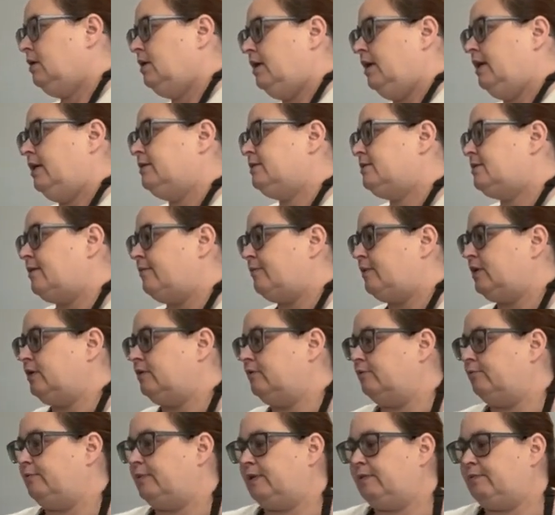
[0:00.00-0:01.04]
and some of
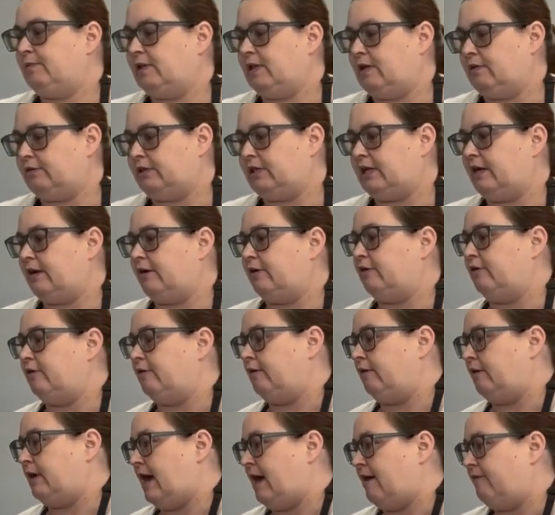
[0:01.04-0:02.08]
you people out there who
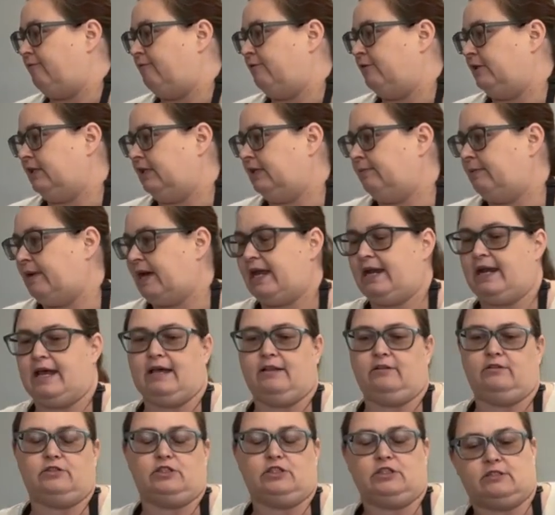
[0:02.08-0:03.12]
have really bad
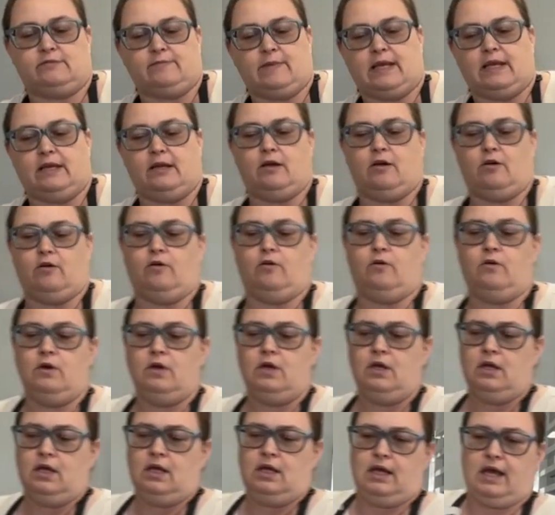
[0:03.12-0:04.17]
allergies may know,
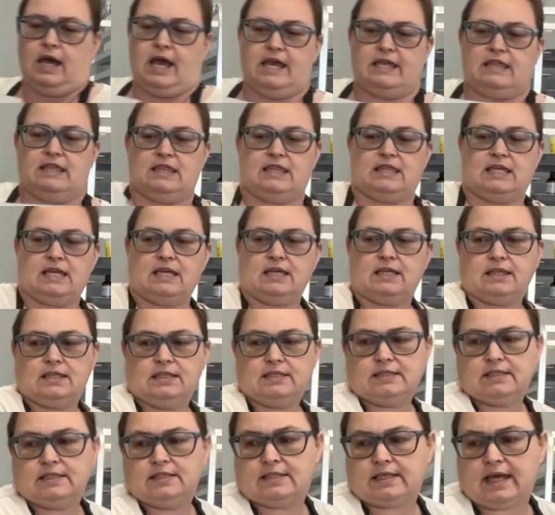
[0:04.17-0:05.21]
I think
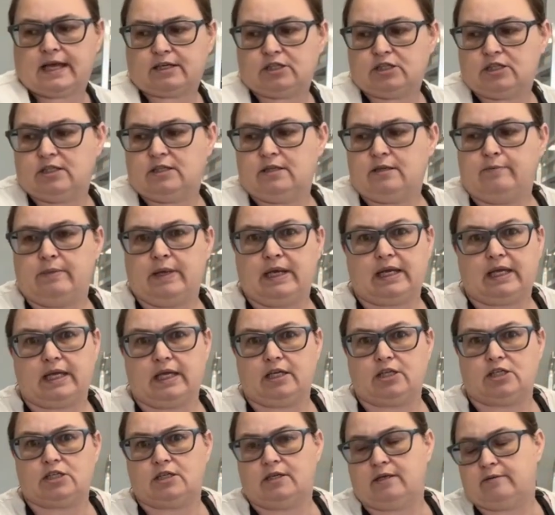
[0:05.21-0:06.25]
this is actually the
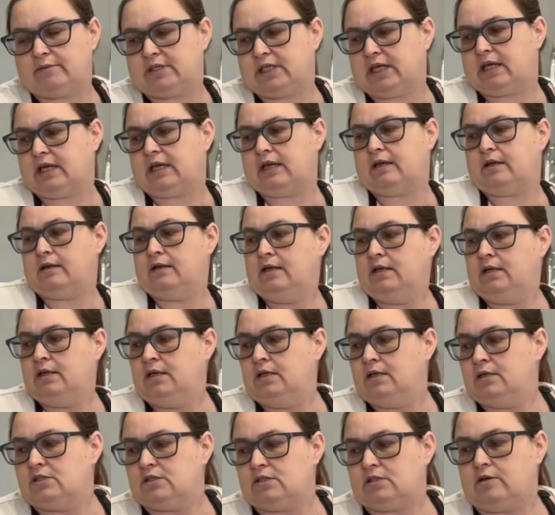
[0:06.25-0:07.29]
medication I'm taking.
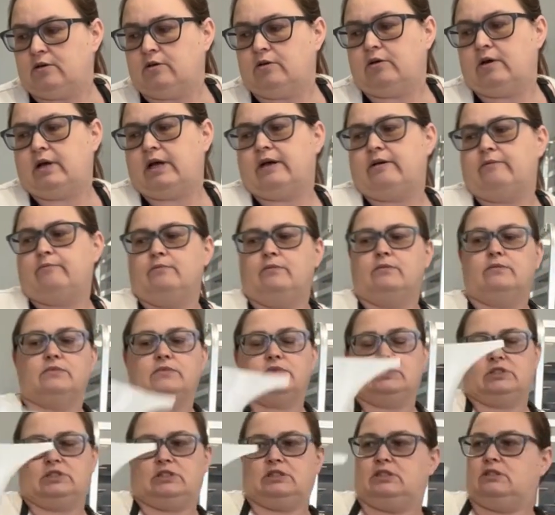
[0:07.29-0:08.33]
So I'm
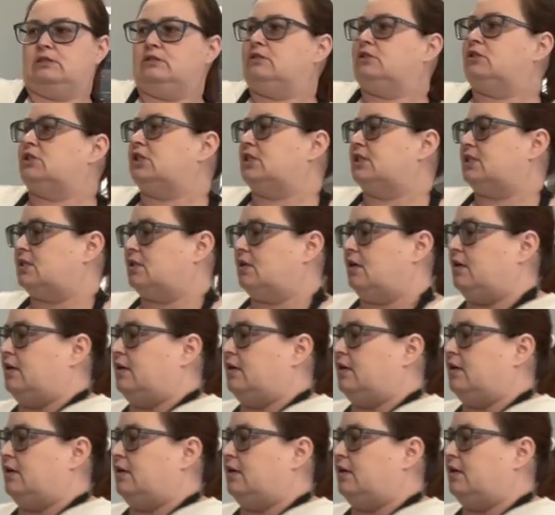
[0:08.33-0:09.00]
just